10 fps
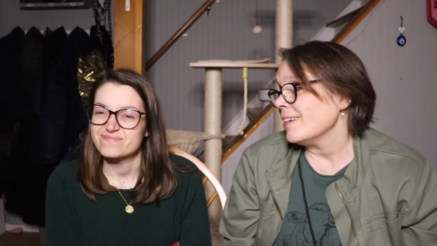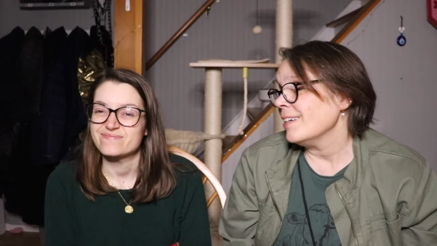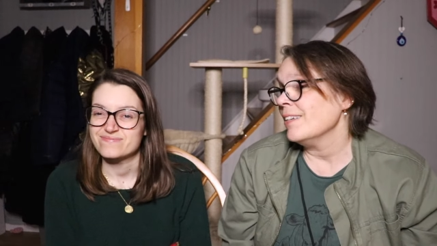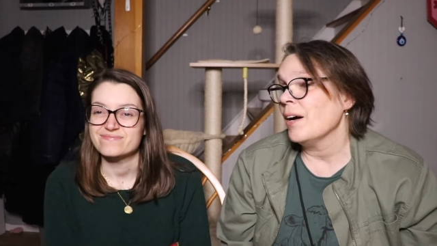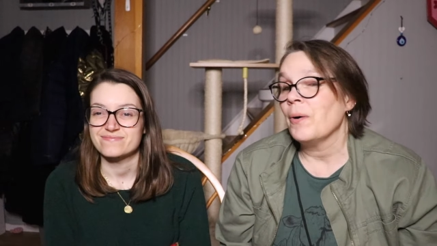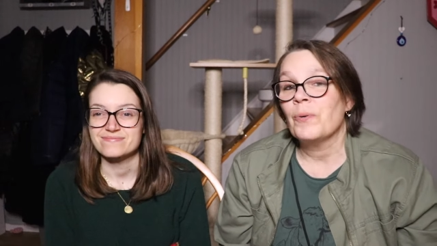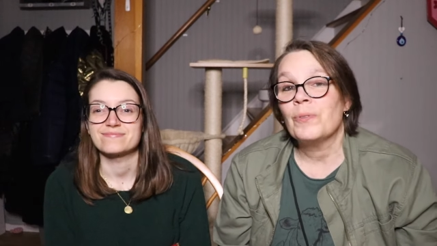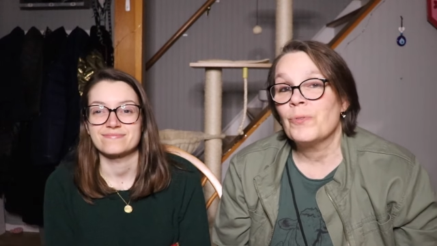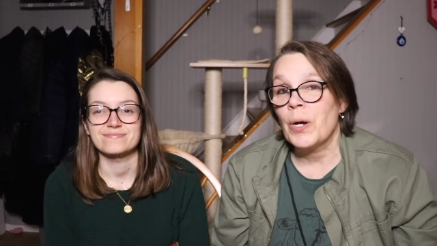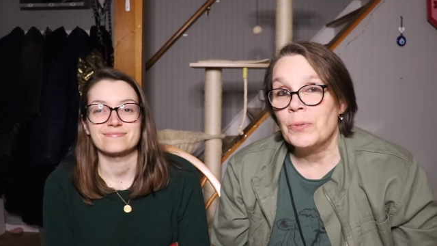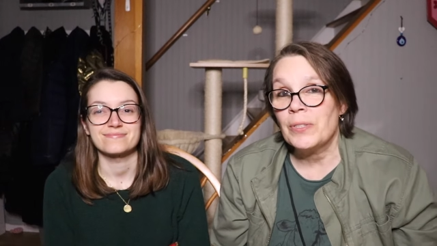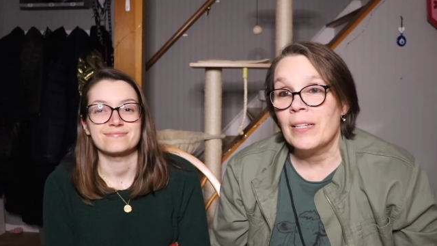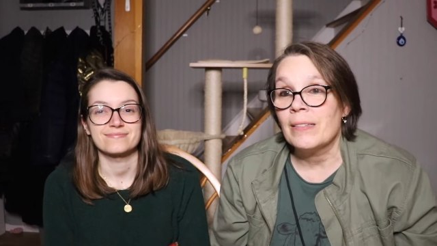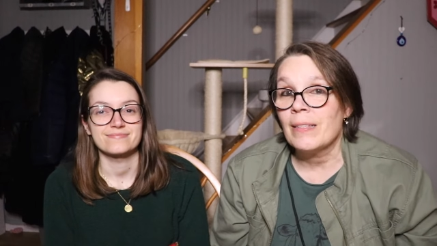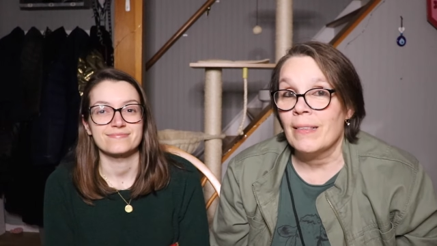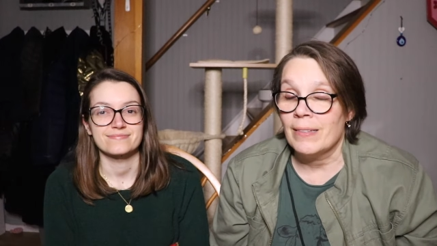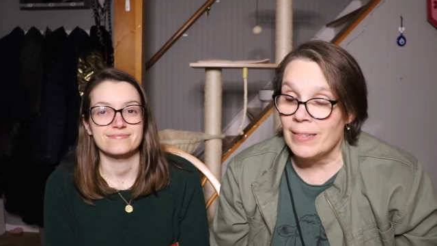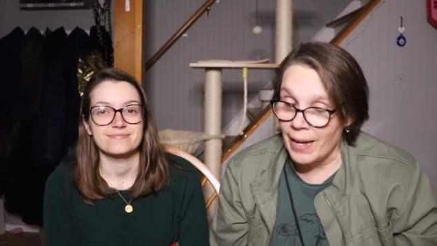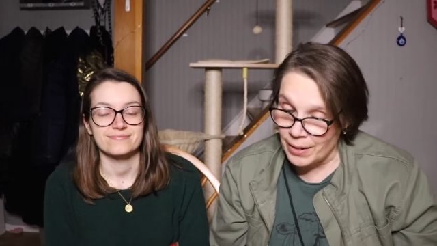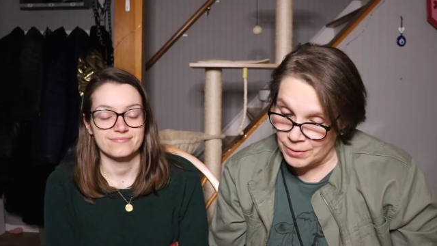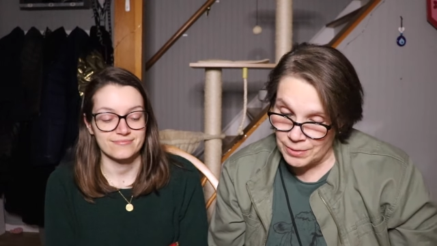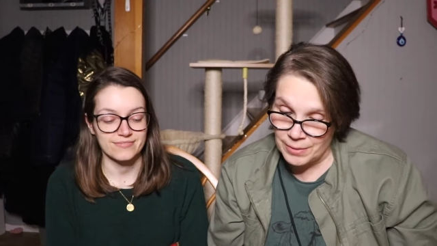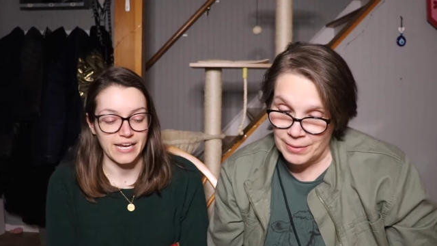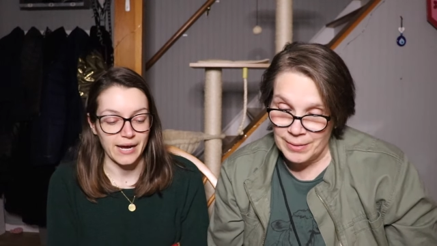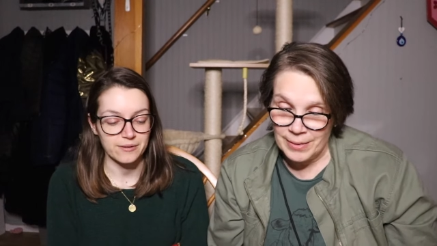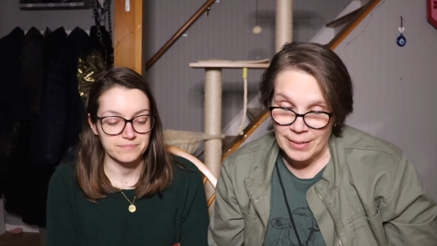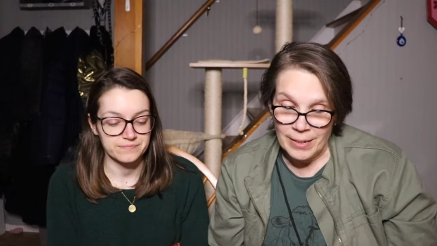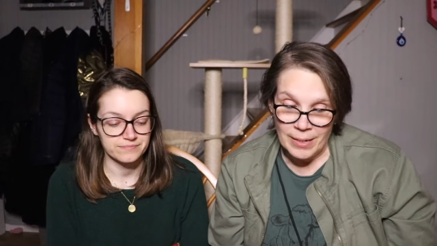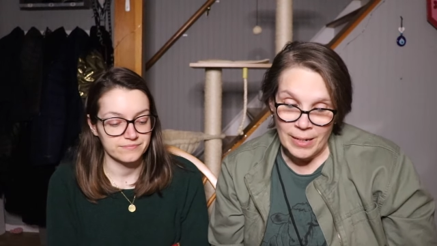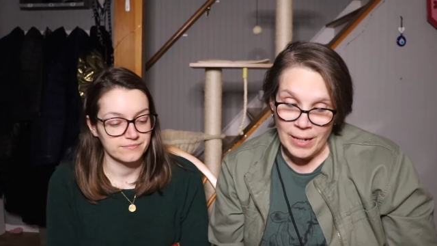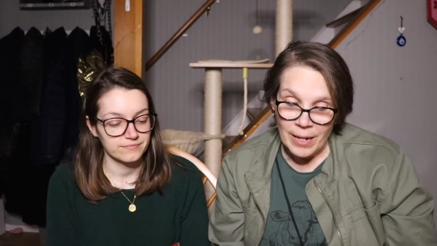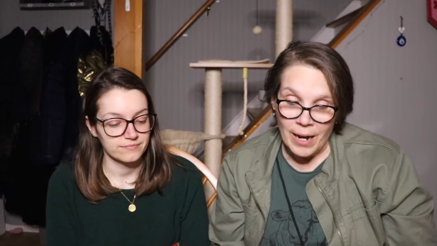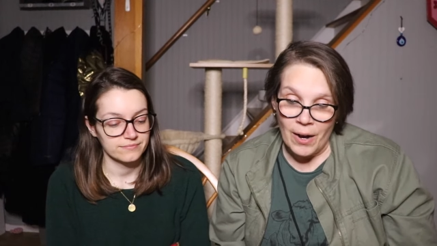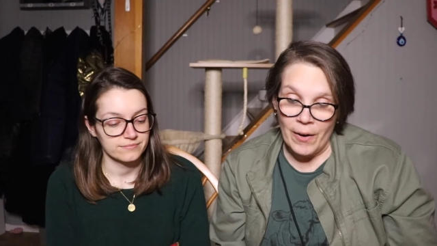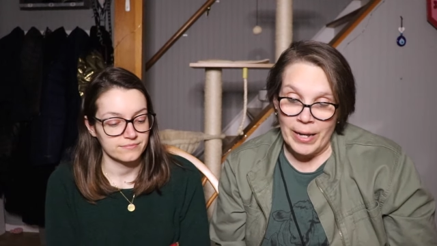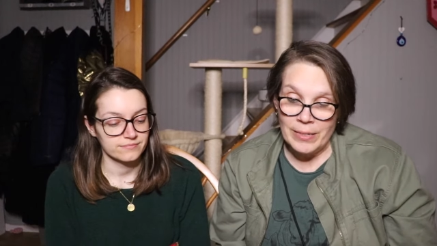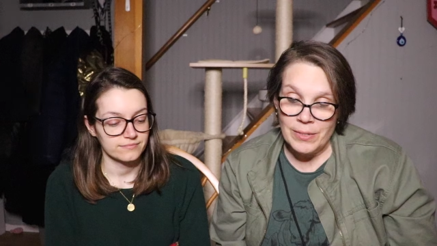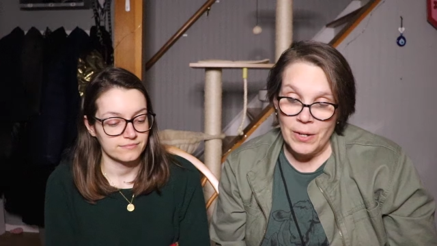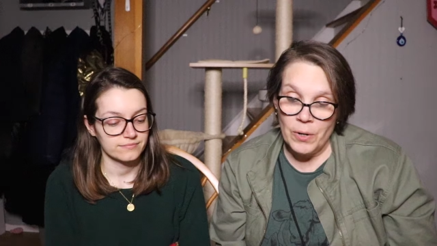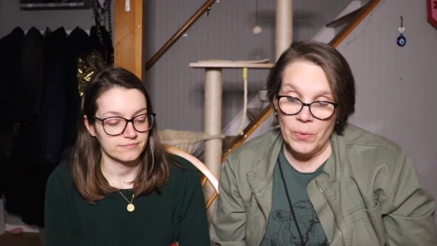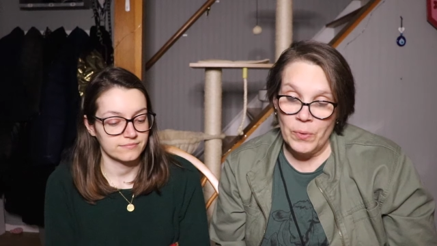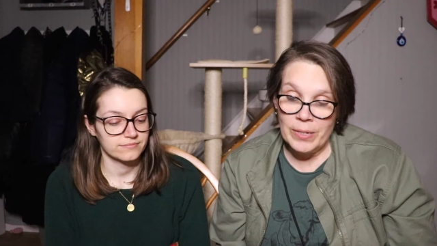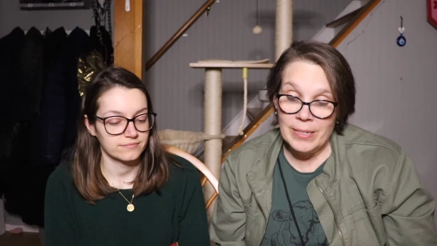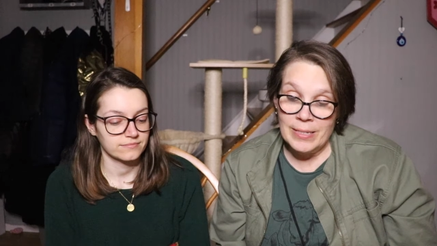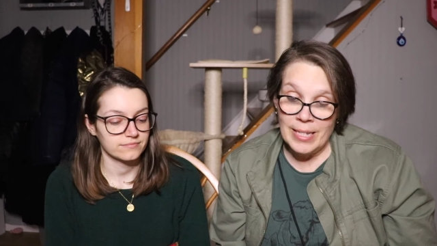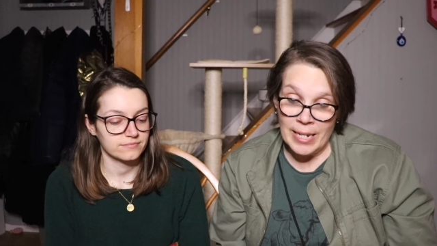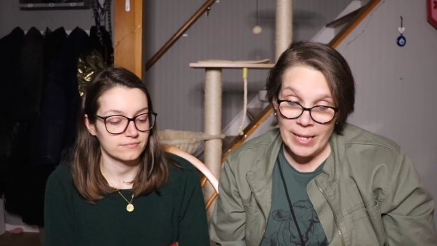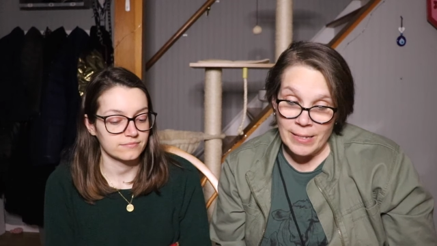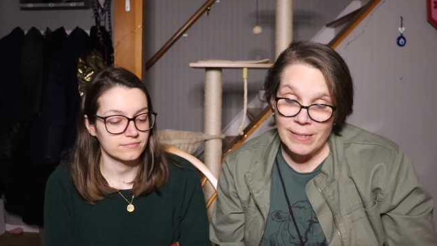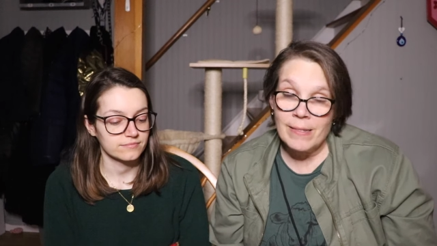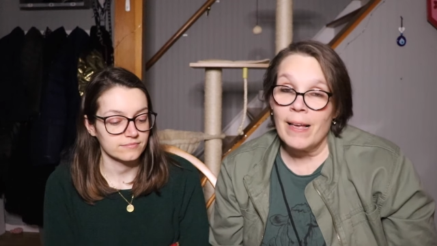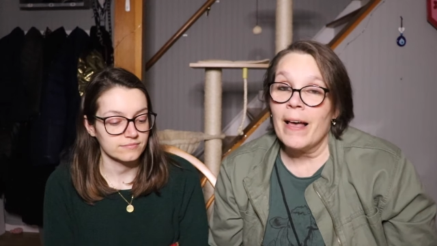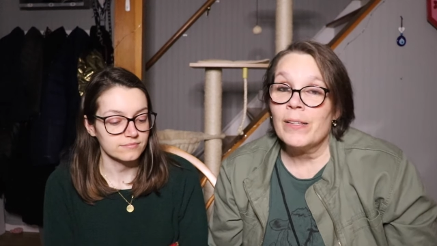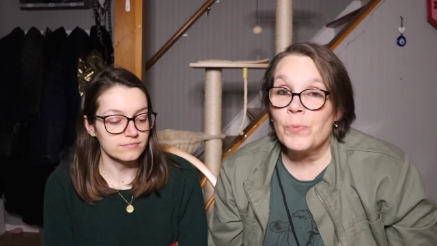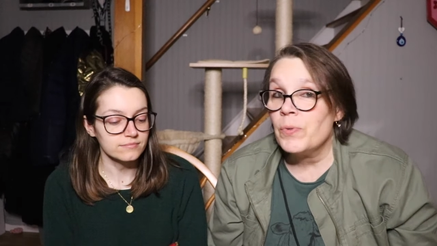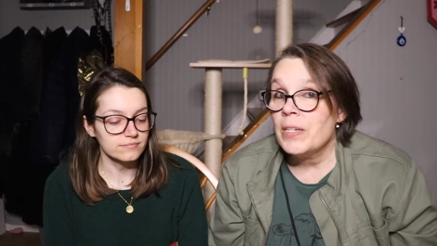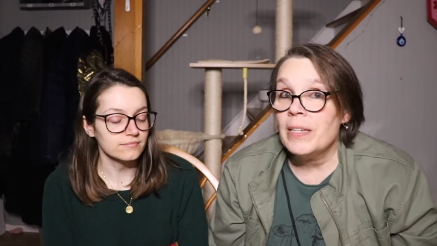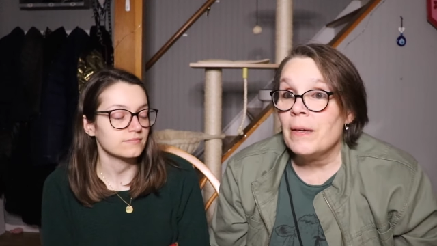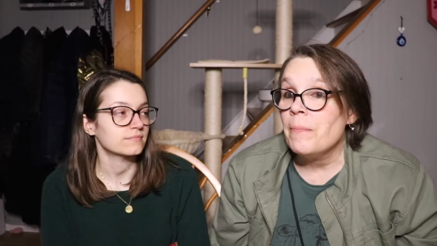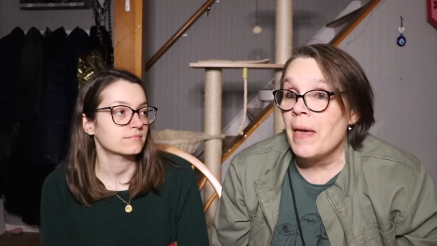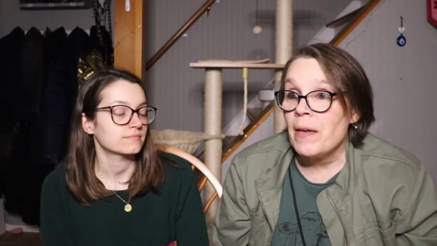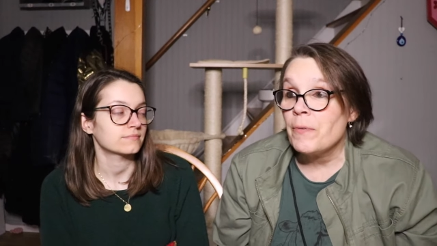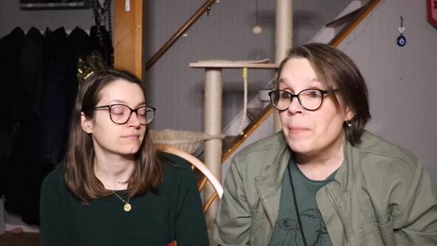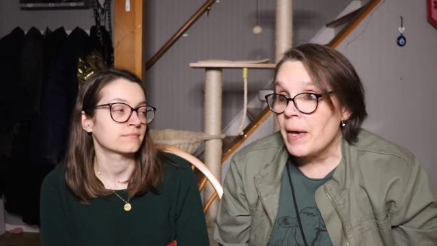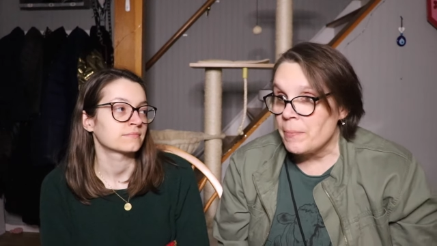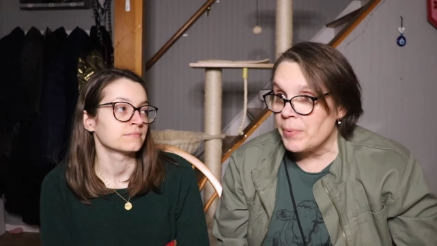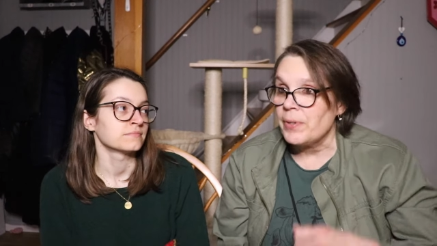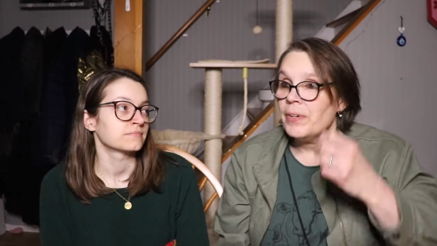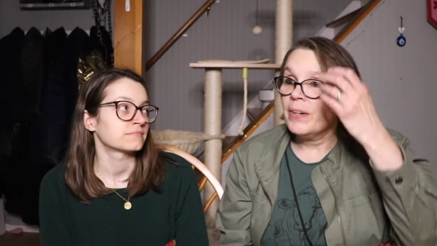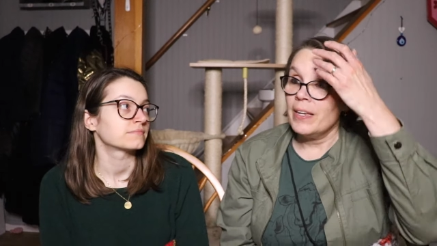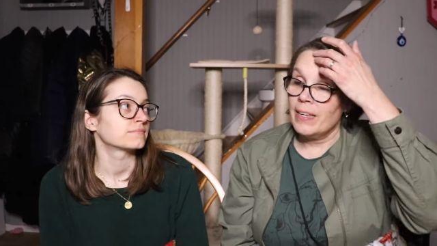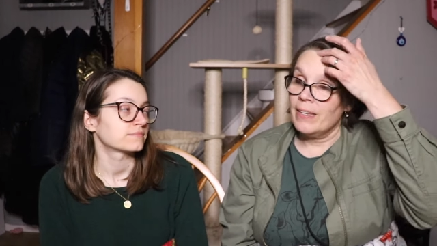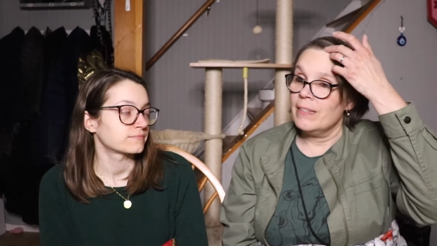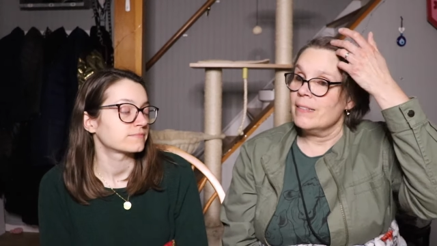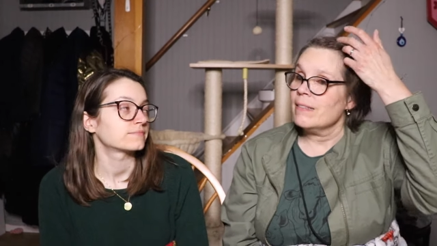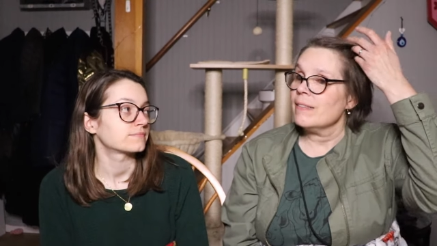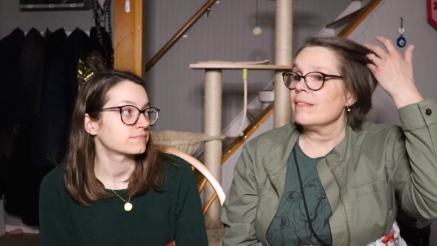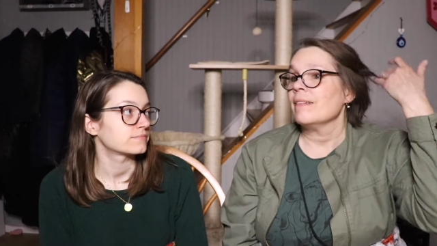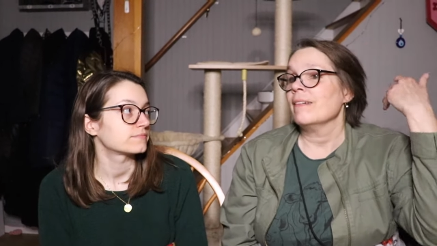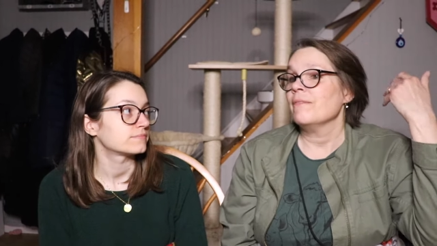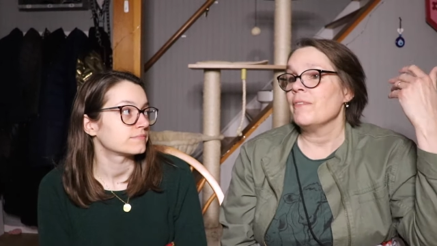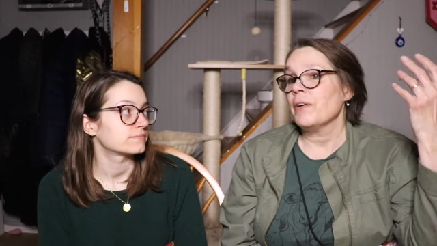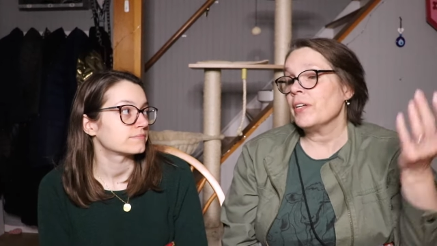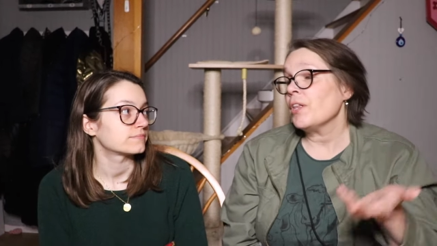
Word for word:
Speaker 1: you know, grossness in this house. Yeah. All right. So Dennis, as we may remember, is very